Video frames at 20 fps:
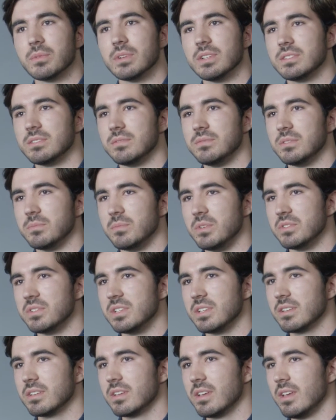relative to
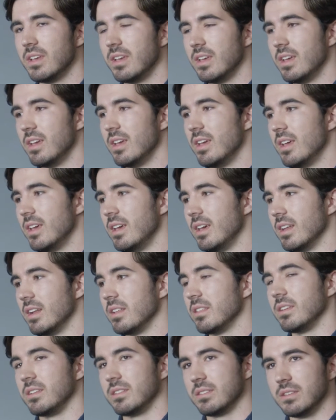music. And I
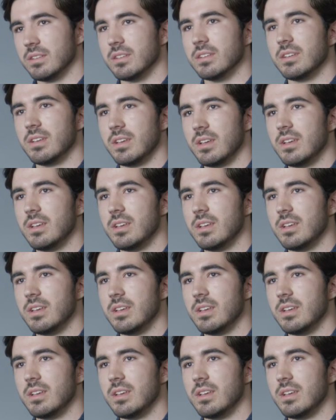think the